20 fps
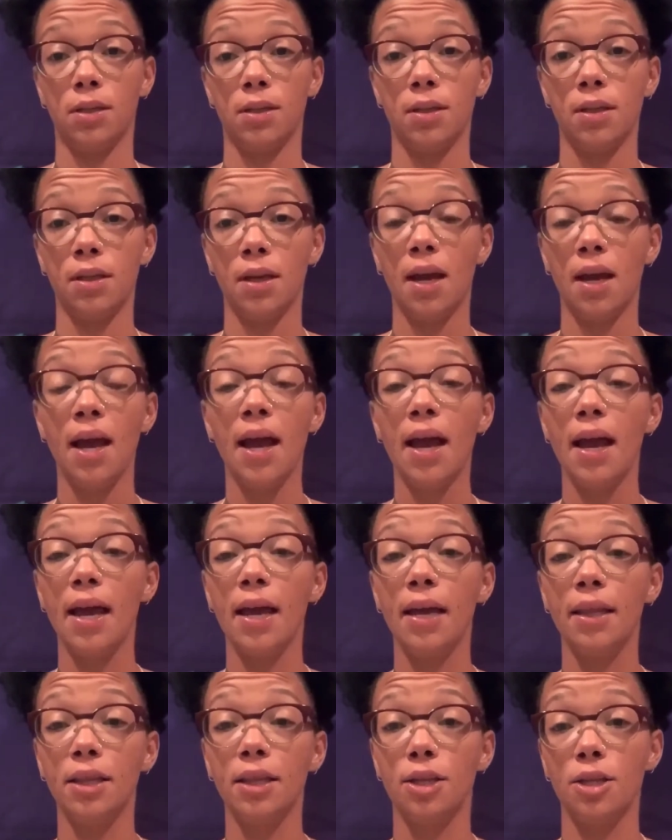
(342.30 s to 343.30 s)
In the
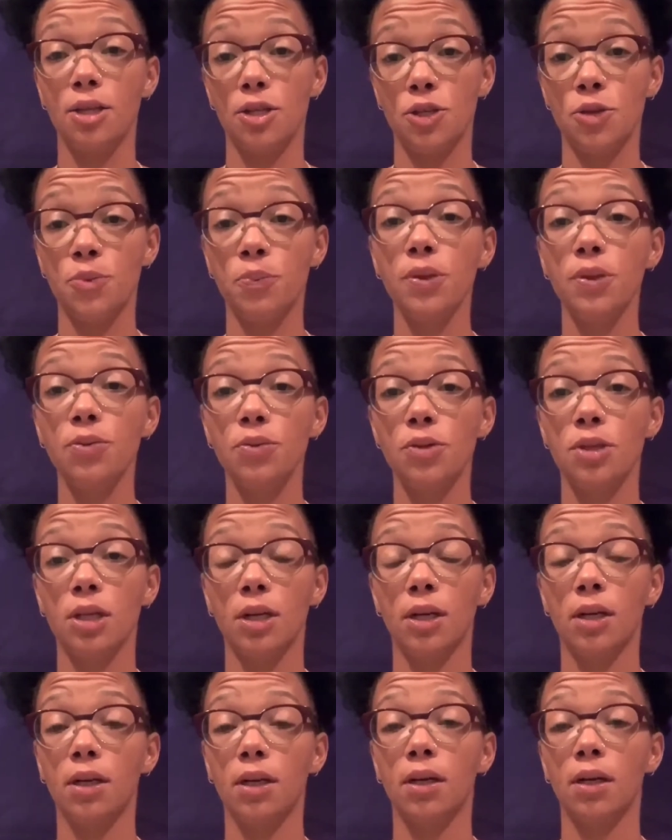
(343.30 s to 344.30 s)
dispute center,
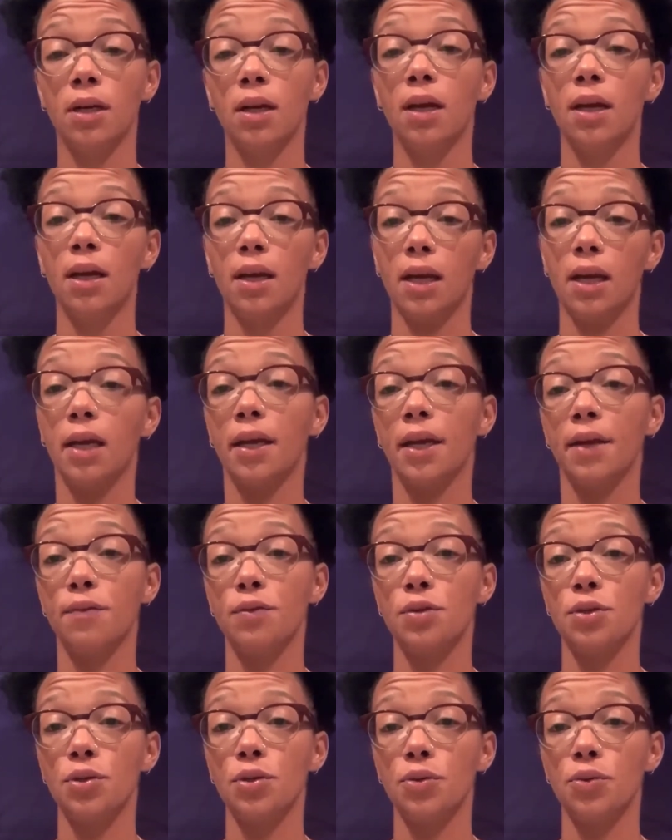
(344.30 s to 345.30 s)
it gives you
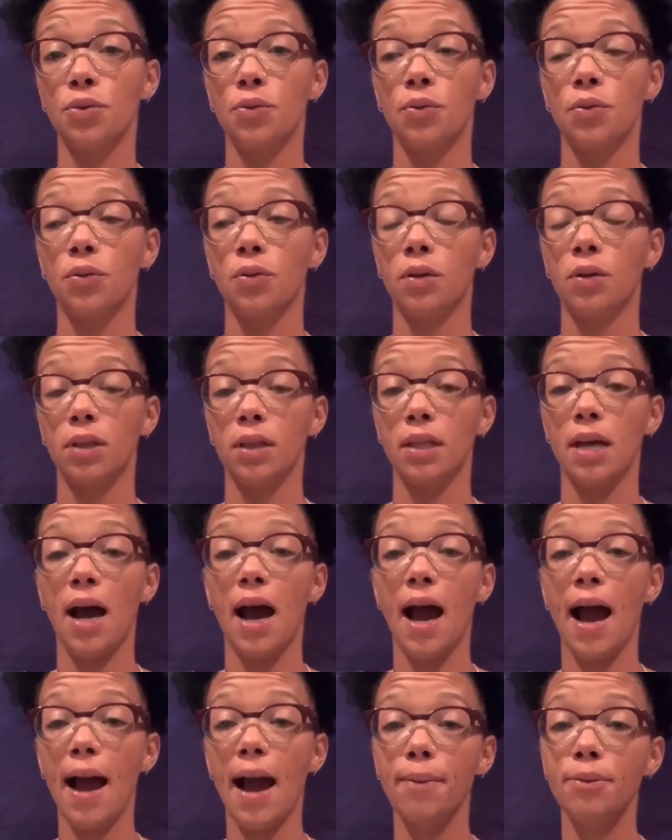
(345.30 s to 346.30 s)
the option
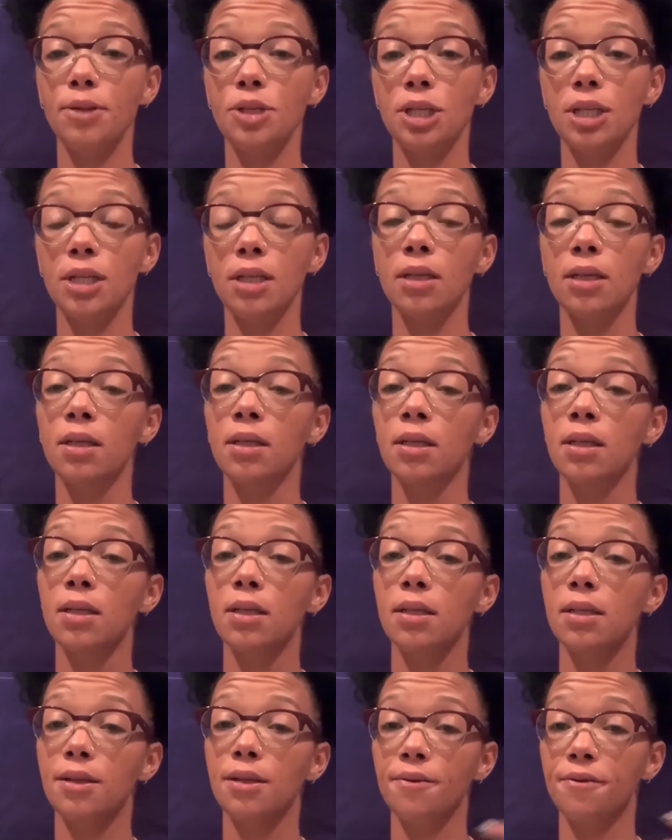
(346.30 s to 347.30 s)
to
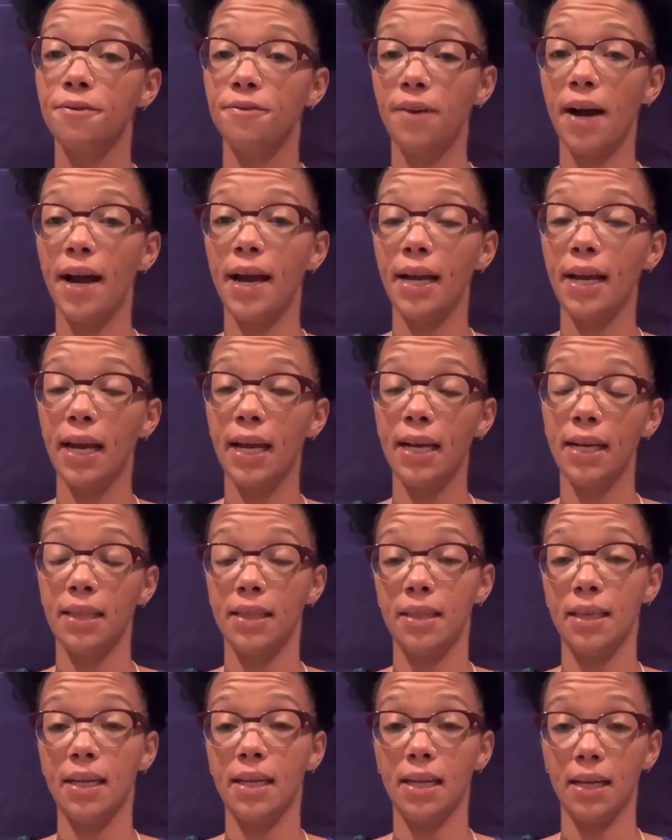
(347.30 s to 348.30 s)
fight anything
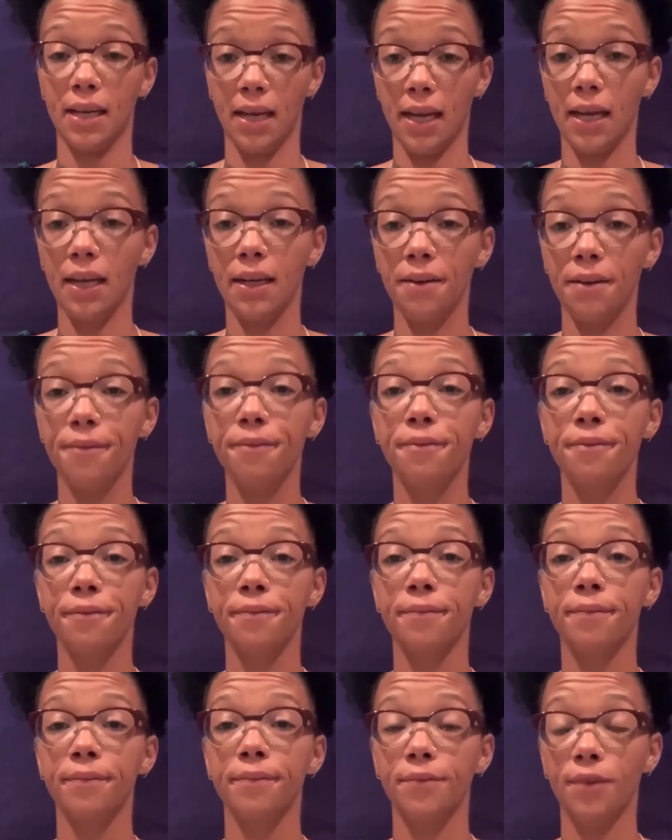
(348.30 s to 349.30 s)
negative, right?
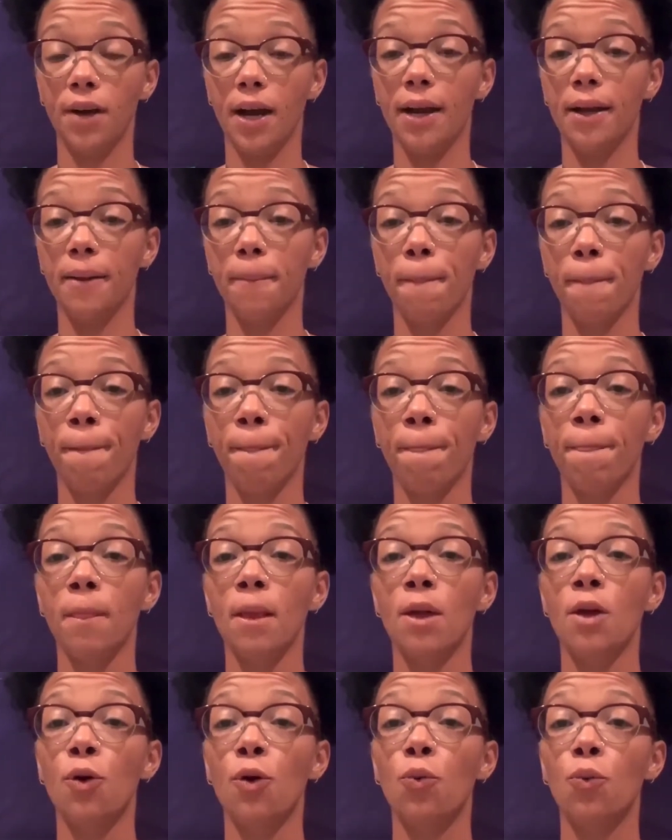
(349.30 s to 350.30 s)
When
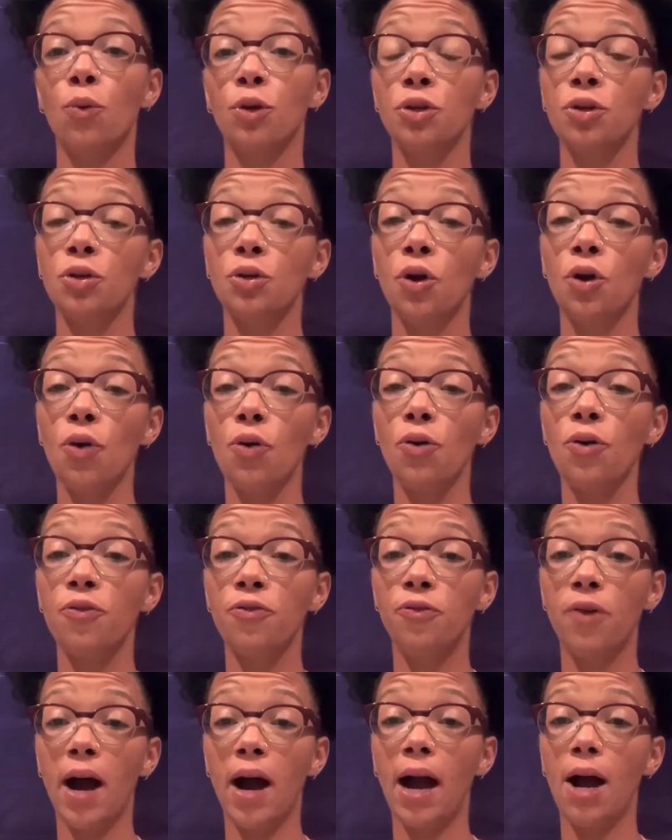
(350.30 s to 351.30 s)
you go to file
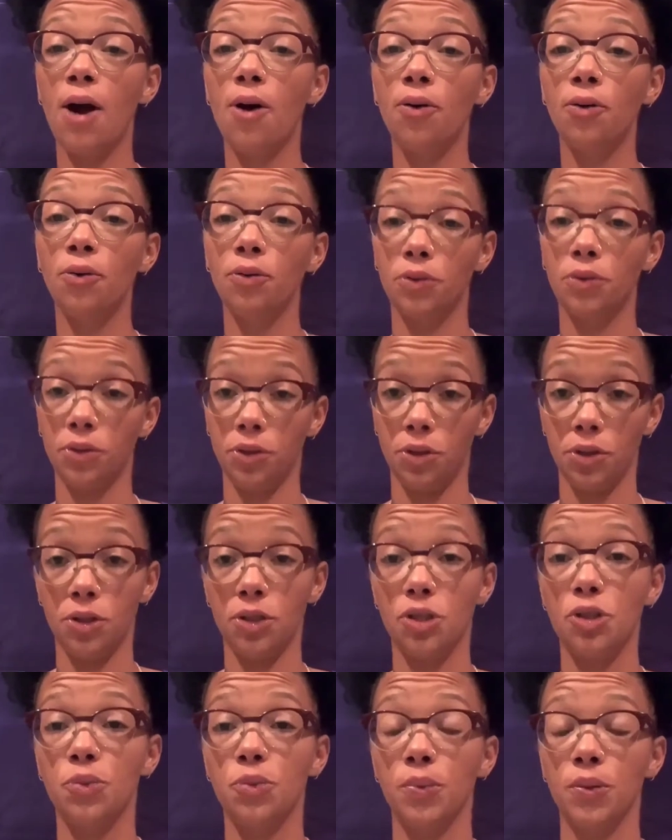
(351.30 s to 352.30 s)
your dispute,
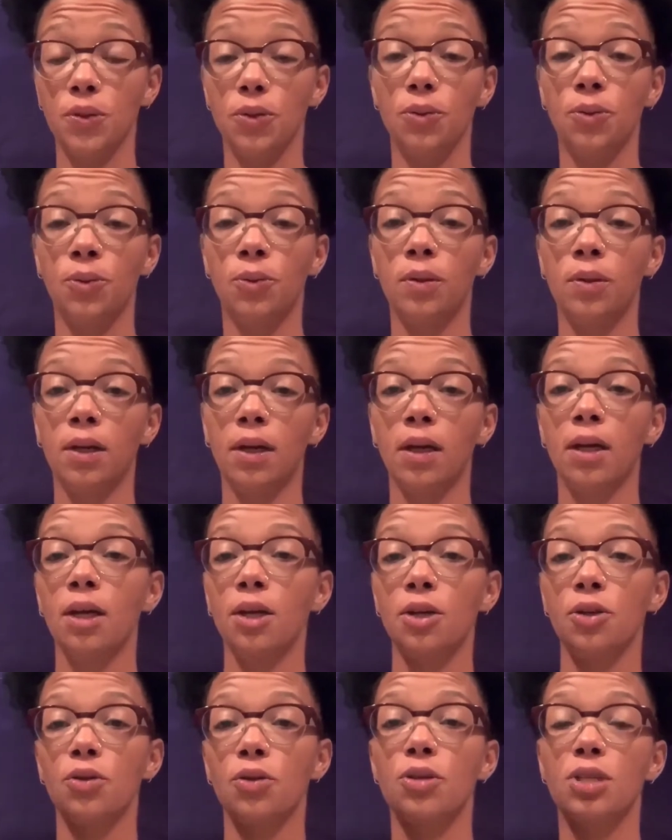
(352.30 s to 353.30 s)
you'll see a
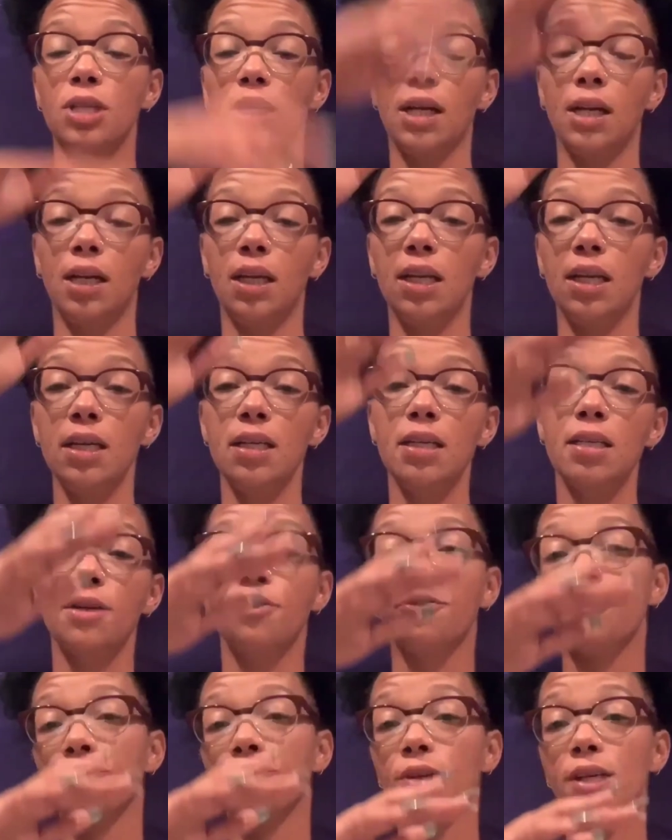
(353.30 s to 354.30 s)
list of
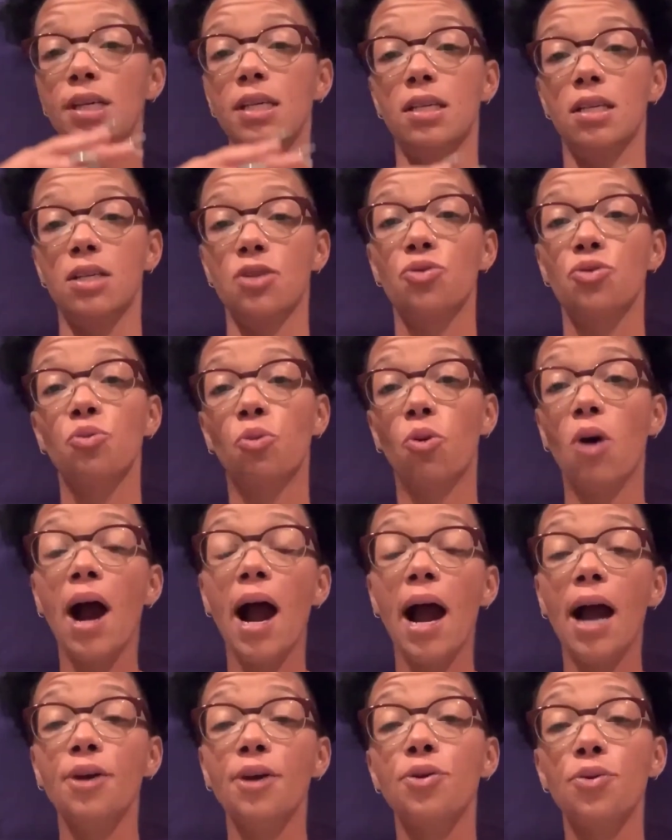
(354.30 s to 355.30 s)
reasons why you
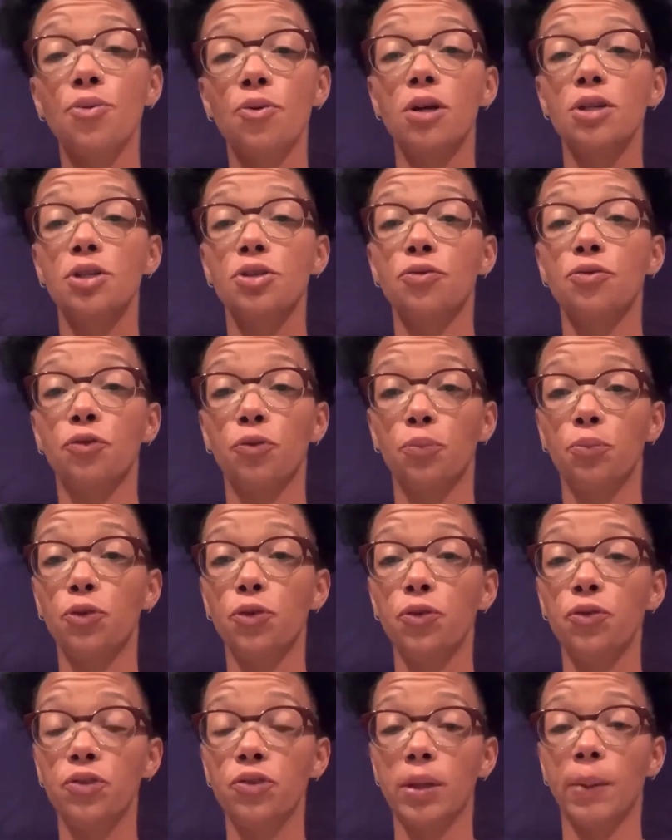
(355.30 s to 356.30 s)
want to remove
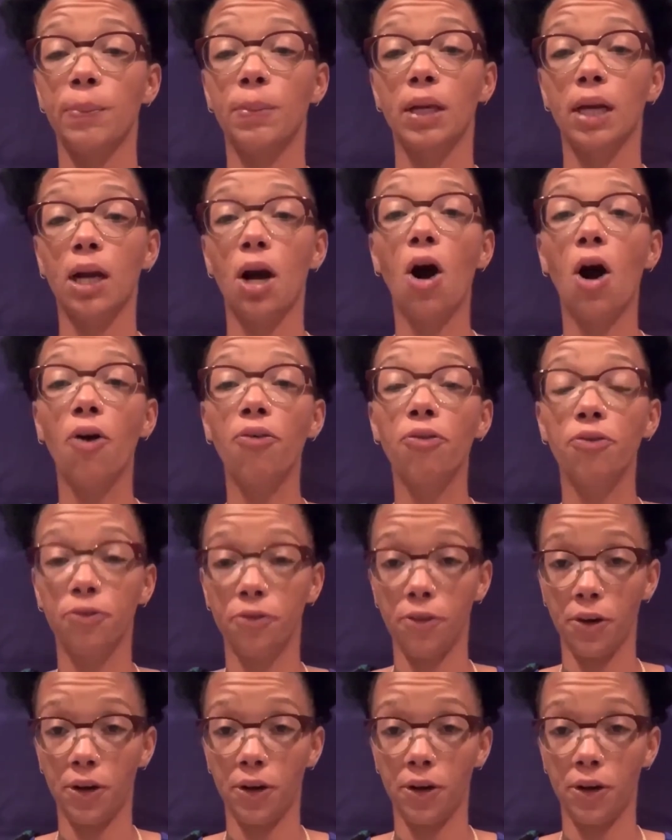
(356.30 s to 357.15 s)
something off of your credit.